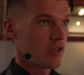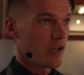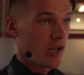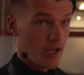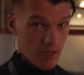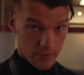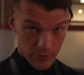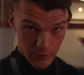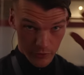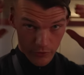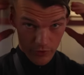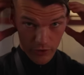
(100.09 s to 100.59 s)

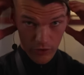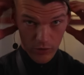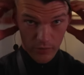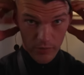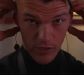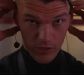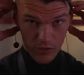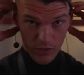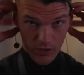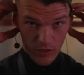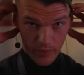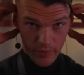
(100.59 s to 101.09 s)
And I'm already all
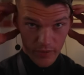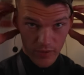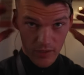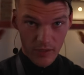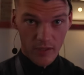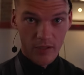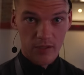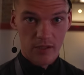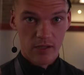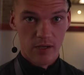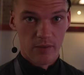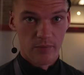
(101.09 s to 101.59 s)
mic'd up.
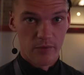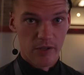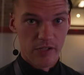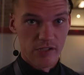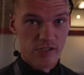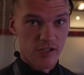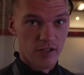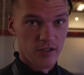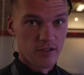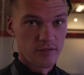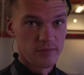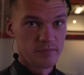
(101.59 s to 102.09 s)
I'm ready
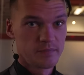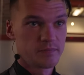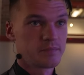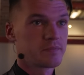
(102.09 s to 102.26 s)
to go.